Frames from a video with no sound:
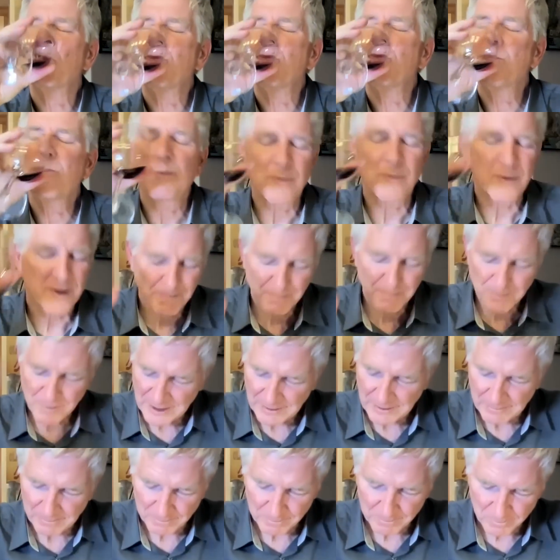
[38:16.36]
Mm.
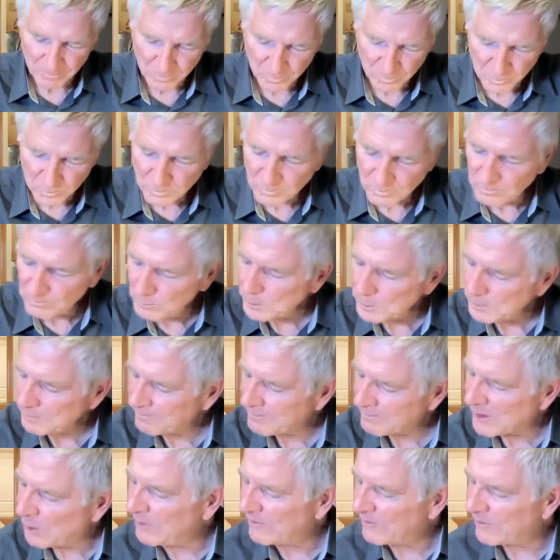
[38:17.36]

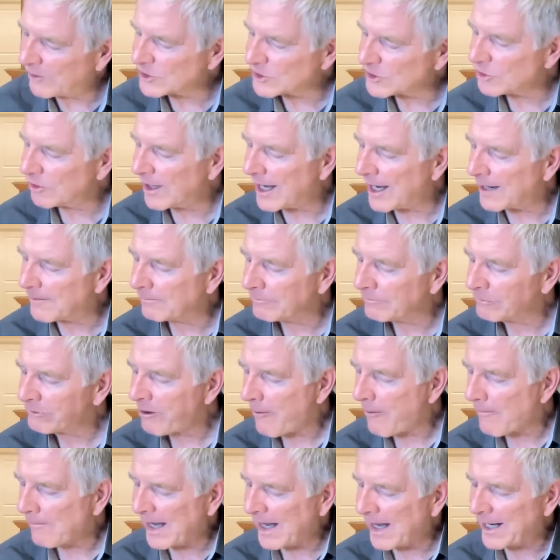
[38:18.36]
We've also got
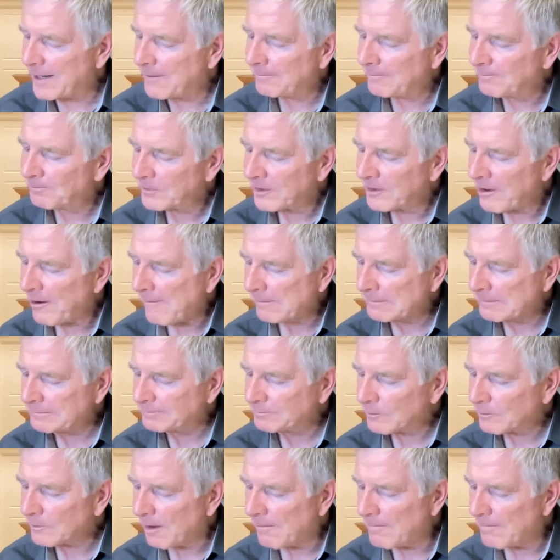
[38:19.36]
my
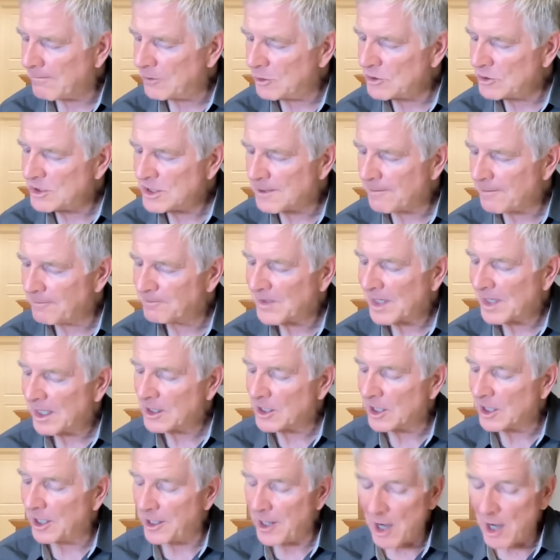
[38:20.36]
mousse
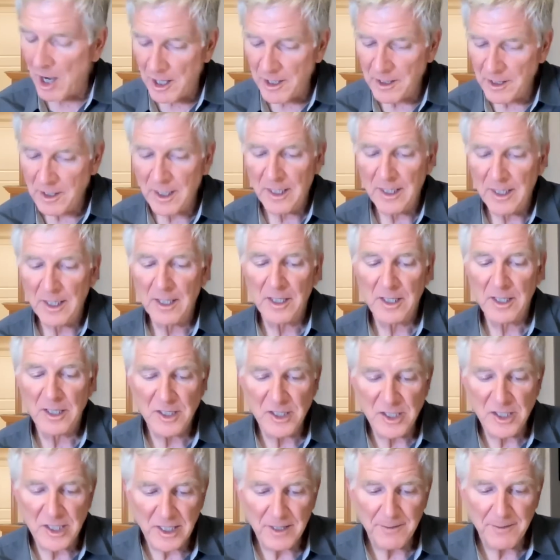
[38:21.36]
canard
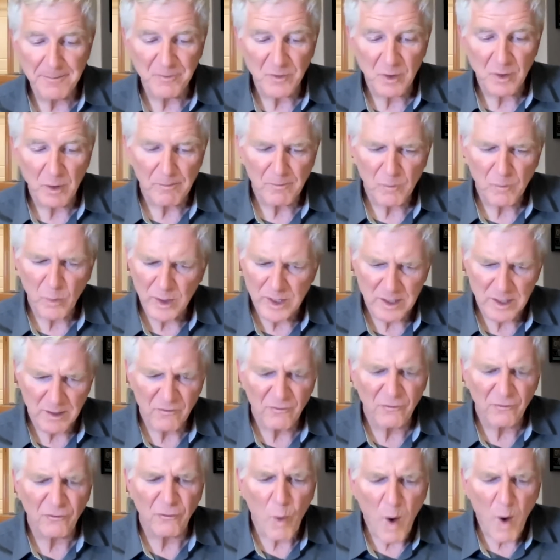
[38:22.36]
de what
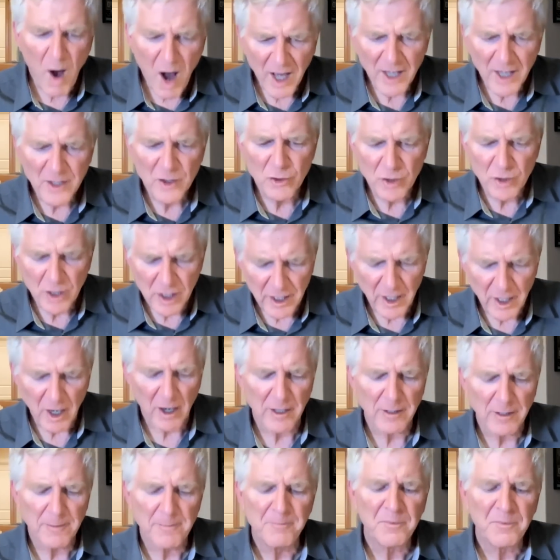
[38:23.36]
foie du
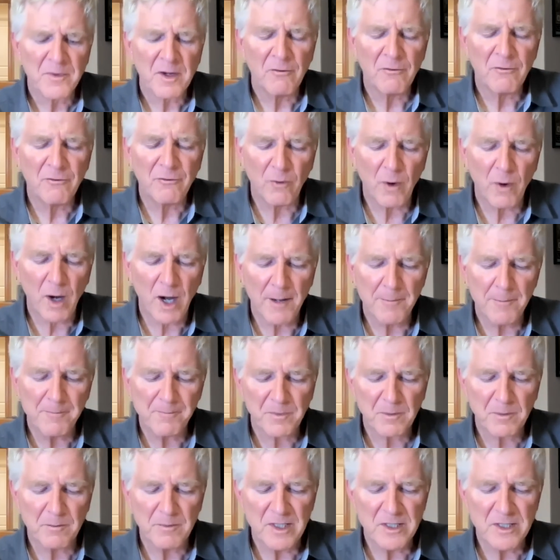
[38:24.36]
canard. Foie
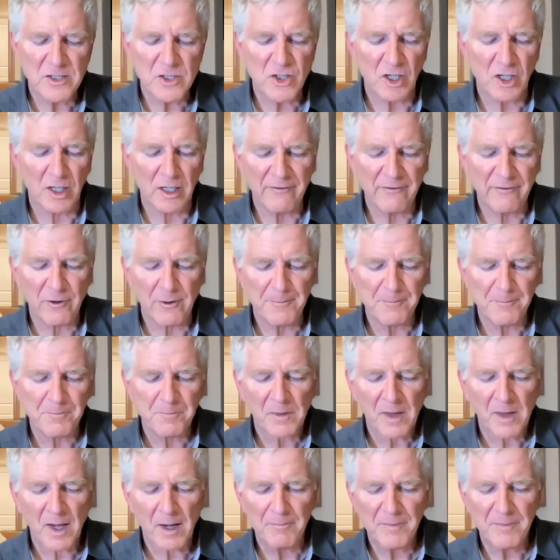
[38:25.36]
means the liver.
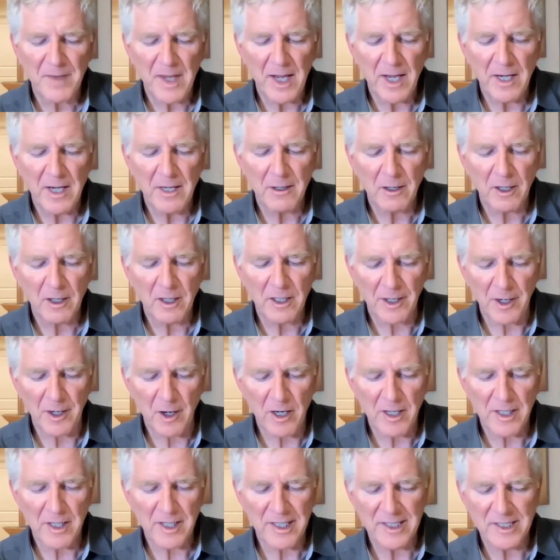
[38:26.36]
And
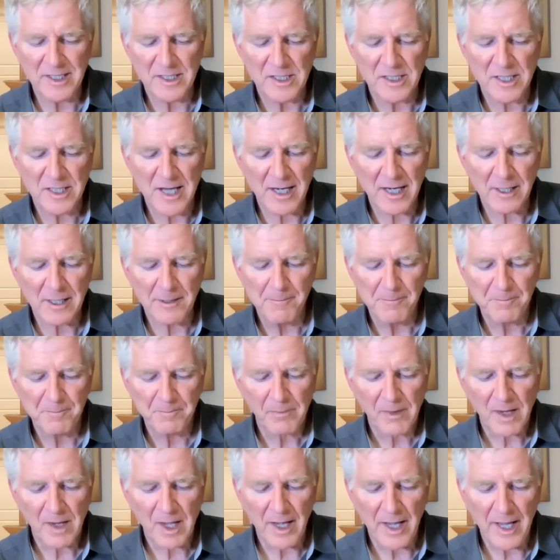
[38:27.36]
canard is duck,
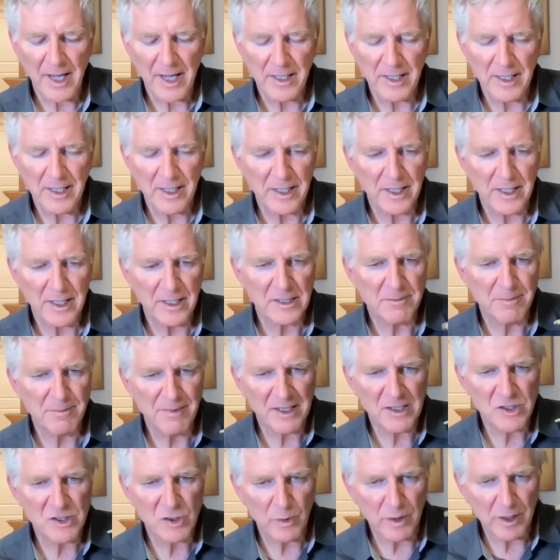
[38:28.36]
and it is
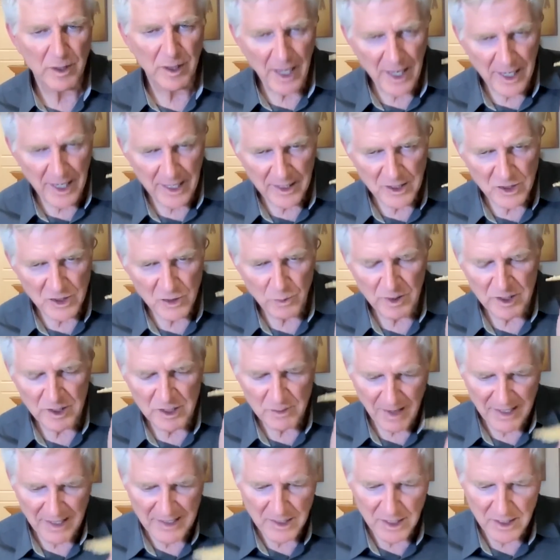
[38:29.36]
mixed with eggs, with
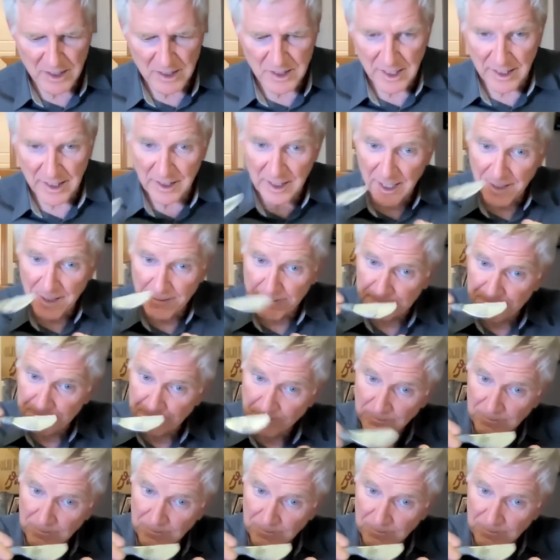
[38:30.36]
spices, and then